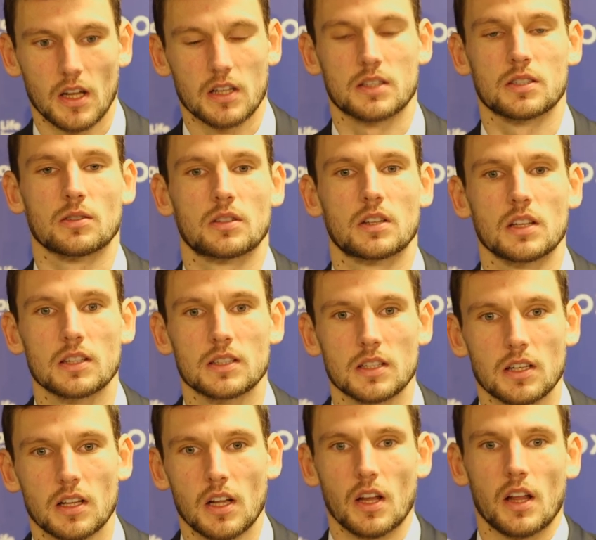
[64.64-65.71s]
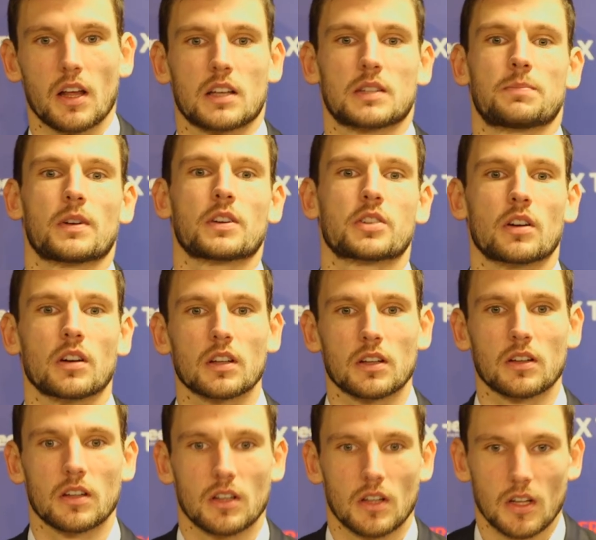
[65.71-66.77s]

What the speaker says: it's not easy, especially